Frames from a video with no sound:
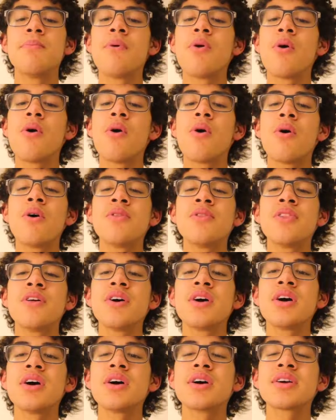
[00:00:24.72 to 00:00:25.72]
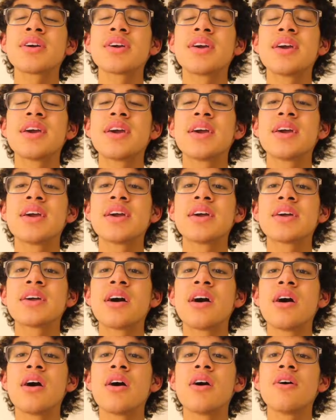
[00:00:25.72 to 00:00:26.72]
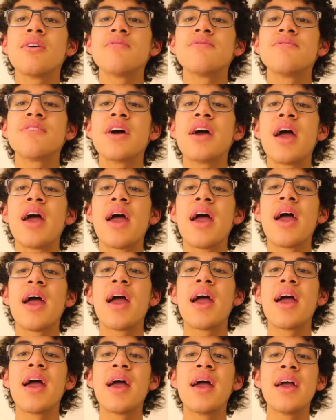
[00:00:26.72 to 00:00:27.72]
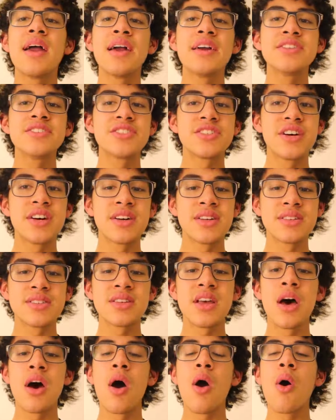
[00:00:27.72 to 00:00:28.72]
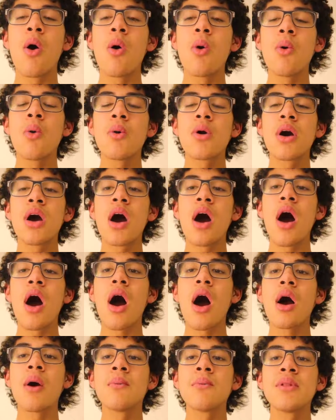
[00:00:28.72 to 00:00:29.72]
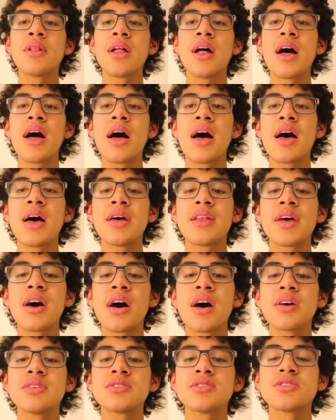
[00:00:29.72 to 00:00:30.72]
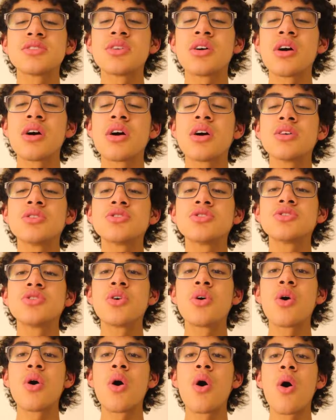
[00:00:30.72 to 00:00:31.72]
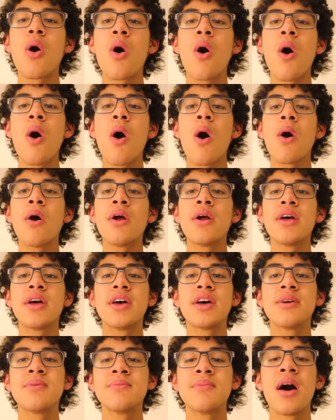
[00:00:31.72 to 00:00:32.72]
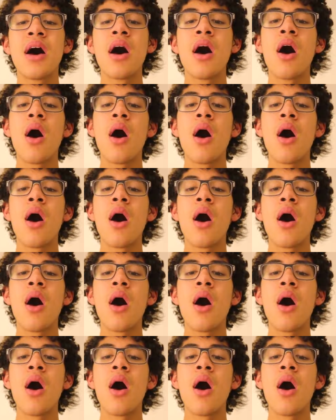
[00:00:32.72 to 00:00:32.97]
born the King of angels. O come, let us adore him.